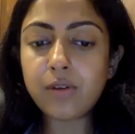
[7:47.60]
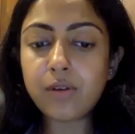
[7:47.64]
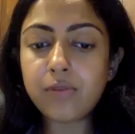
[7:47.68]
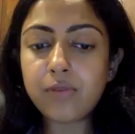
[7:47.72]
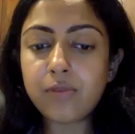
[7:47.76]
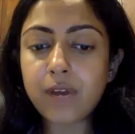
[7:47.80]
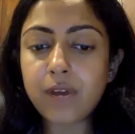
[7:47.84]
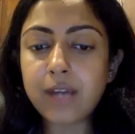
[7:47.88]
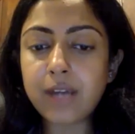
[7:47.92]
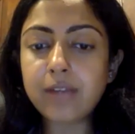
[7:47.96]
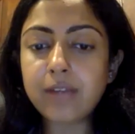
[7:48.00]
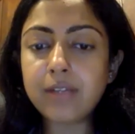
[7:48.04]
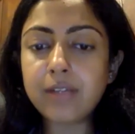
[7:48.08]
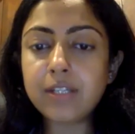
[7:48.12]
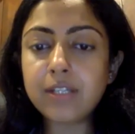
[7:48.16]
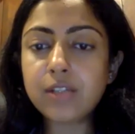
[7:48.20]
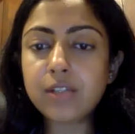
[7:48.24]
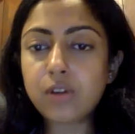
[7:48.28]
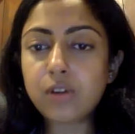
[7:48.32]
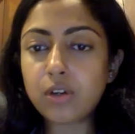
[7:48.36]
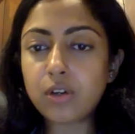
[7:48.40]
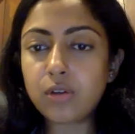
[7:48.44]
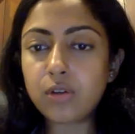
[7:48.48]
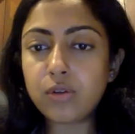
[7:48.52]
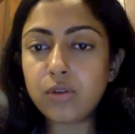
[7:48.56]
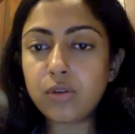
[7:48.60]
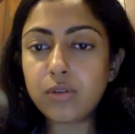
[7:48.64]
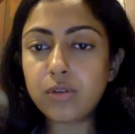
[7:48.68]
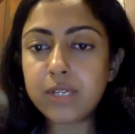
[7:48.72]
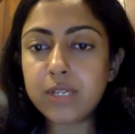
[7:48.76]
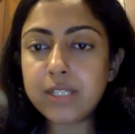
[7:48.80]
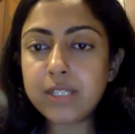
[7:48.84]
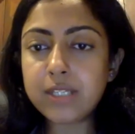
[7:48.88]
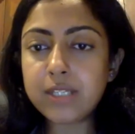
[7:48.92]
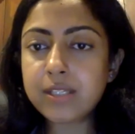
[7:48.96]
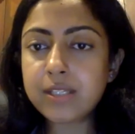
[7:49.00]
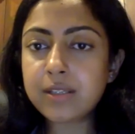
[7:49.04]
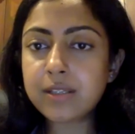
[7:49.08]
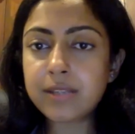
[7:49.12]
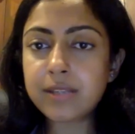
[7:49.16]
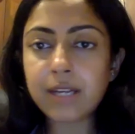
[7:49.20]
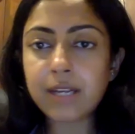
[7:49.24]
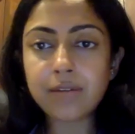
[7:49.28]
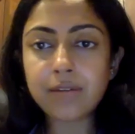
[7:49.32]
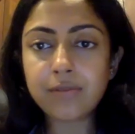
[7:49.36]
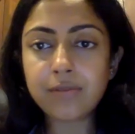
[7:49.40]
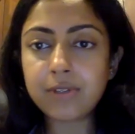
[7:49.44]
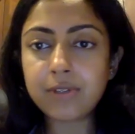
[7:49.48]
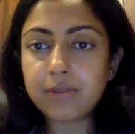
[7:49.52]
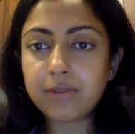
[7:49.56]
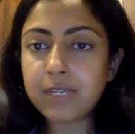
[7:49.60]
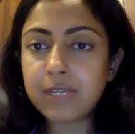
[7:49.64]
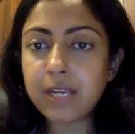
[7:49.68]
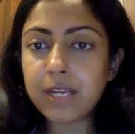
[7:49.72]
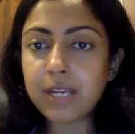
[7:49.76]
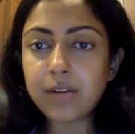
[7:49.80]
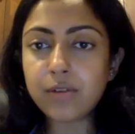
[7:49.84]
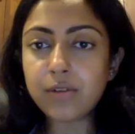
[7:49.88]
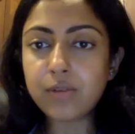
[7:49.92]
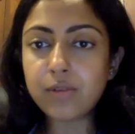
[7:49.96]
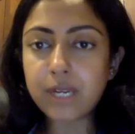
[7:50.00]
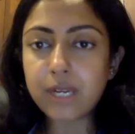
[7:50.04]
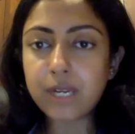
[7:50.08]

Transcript: of high risk or low risk, that we can do.